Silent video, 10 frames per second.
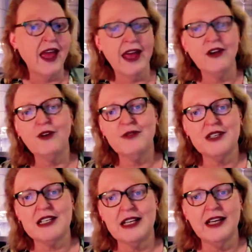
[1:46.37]
and
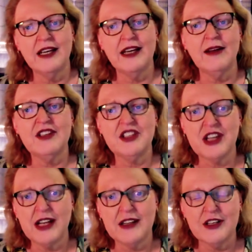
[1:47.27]
obviously
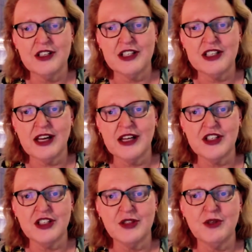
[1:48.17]
start those
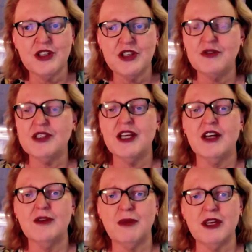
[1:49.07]
discussions, which is obviously
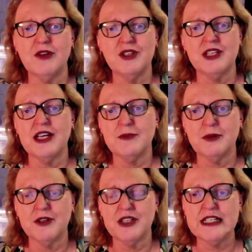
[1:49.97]
going to make your sales
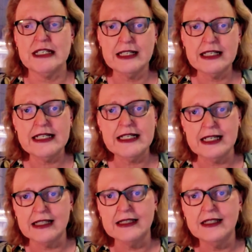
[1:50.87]
process
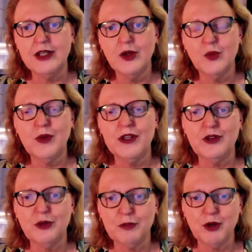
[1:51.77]
easier with
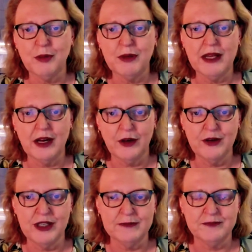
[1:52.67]
your property
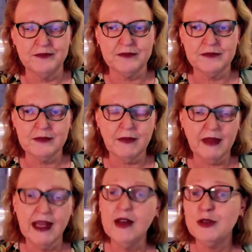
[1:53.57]
owner
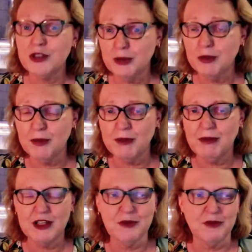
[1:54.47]
and also your property
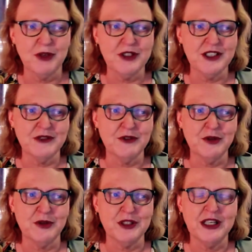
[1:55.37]
management process, of
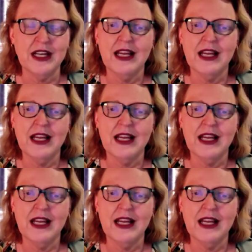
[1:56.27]
course.